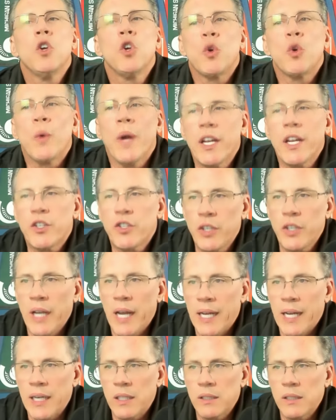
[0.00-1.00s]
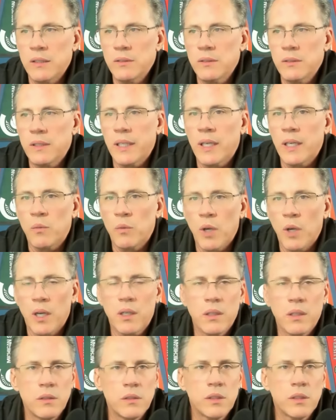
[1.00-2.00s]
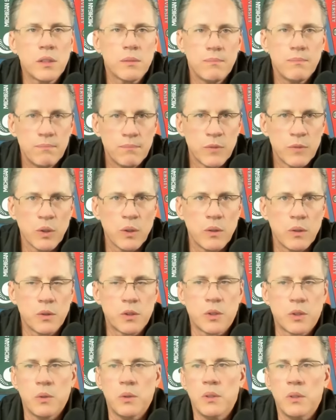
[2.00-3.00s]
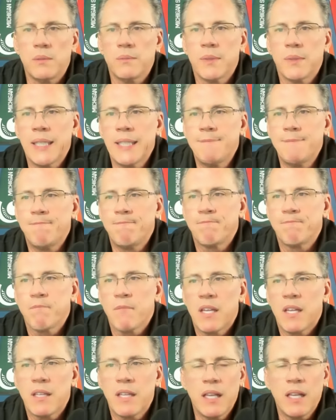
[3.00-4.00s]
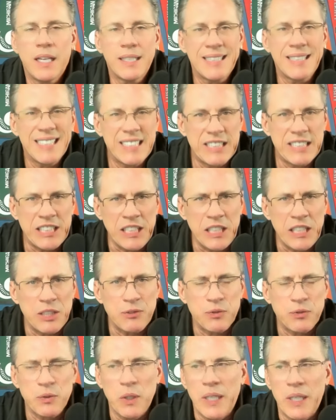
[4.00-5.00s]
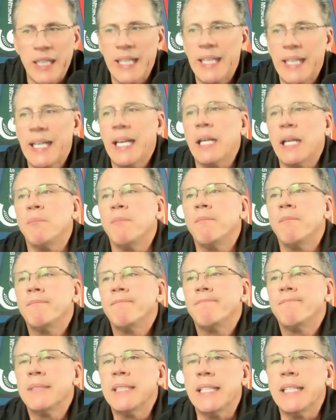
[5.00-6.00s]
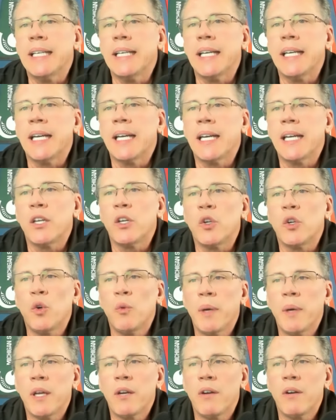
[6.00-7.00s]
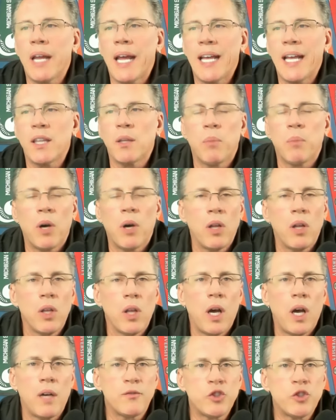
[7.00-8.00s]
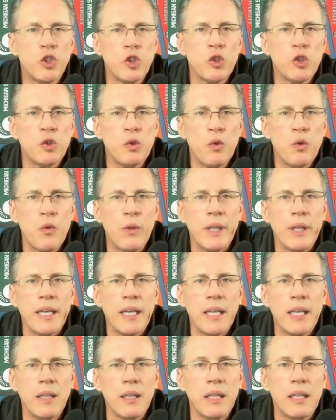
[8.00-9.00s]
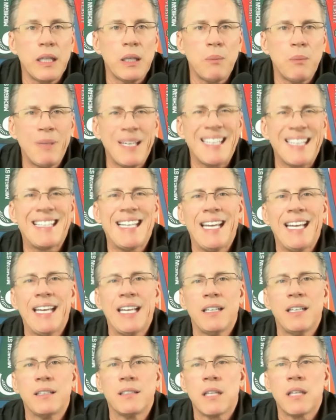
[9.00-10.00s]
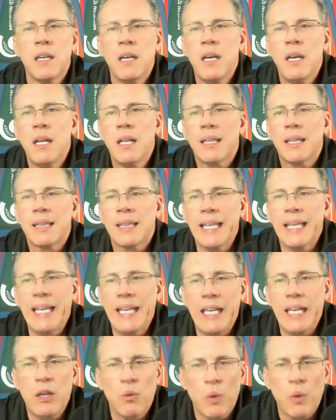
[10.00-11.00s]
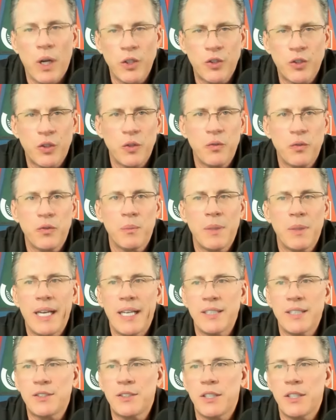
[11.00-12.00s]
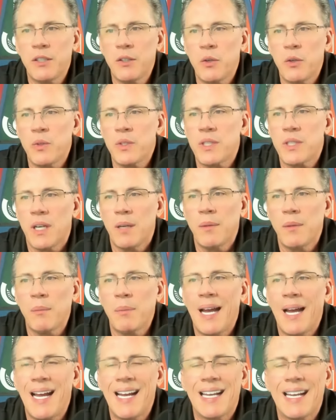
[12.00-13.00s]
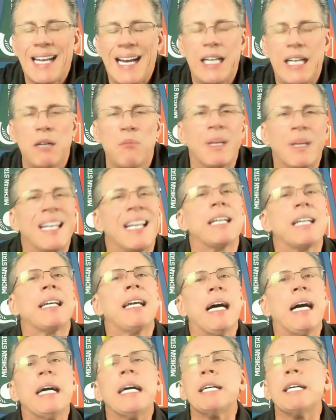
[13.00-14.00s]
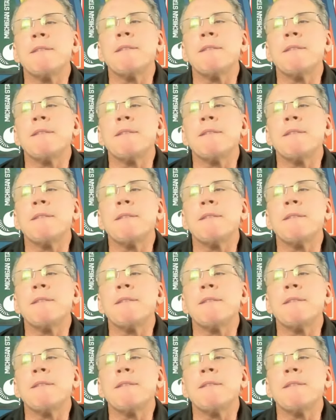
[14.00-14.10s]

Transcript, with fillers: Greg Schiano and Rutgers, they're old school, right? They like that tough running game. And who better to hand the ball off to than the Big Ten's leading rusher from last year, who is coming back, Kyle Monangai.